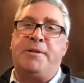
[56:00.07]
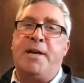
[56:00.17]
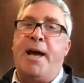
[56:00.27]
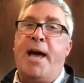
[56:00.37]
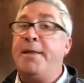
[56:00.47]

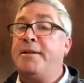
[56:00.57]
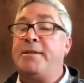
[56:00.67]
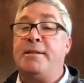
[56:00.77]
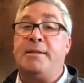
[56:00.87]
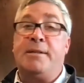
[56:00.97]
say, hey,
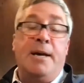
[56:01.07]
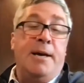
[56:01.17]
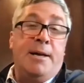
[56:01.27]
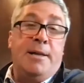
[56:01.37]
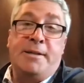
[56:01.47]
this is
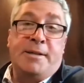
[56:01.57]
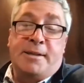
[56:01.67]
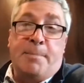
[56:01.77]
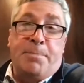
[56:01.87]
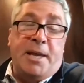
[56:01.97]

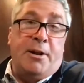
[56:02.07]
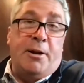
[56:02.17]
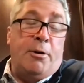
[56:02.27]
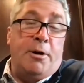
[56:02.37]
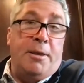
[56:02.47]
something that
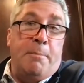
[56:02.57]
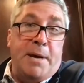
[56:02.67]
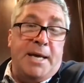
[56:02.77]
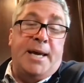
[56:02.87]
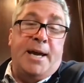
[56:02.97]
only the
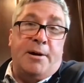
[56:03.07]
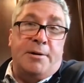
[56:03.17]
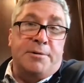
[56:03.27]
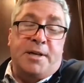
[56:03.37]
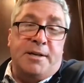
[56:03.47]
big
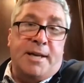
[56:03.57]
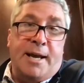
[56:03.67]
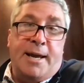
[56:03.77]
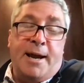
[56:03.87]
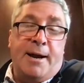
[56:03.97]
carriers can
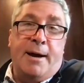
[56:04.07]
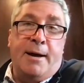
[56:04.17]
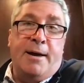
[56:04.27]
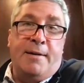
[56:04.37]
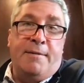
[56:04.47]
take
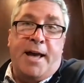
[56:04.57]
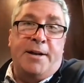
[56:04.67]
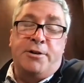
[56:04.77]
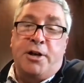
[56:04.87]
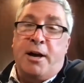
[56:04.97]

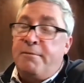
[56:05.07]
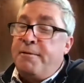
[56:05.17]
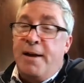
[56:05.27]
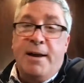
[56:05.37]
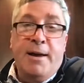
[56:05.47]
advantage of.
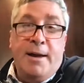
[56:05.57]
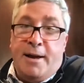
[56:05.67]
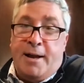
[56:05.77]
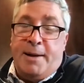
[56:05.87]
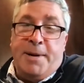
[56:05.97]

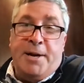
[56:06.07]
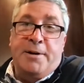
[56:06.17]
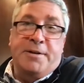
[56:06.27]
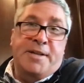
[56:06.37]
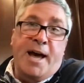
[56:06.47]
And I'm here
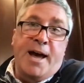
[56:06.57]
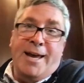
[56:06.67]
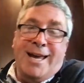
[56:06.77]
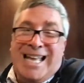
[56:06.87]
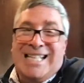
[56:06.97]
to
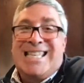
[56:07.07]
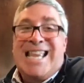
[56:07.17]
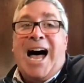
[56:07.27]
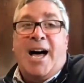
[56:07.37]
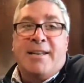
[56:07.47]
say it's
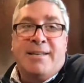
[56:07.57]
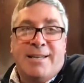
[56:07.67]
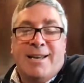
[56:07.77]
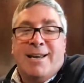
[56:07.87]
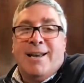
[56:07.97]
not.
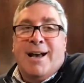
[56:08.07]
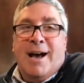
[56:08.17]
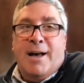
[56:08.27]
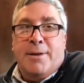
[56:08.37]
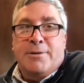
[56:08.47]

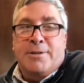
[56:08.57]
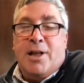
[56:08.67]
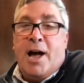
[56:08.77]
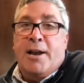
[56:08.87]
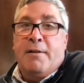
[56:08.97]
There's a
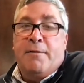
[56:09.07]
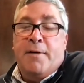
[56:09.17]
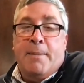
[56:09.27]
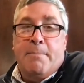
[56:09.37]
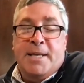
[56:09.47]
lot
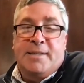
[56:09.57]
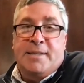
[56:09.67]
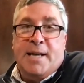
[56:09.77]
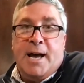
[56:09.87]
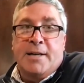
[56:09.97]
of
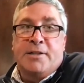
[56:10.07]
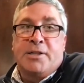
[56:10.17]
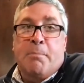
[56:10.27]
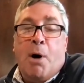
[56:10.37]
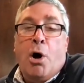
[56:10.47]
mid-sized,
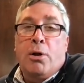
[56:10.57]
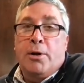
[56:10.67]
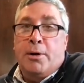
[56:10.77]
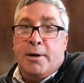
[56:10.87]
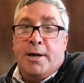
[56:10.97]

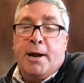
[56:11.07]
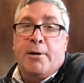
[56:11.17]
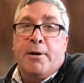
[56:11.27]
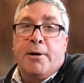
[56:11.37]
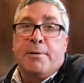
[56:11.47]
smaller
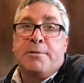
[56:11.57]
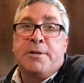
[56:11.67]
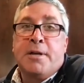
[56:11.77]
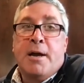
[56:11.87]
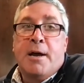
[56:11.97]
carriers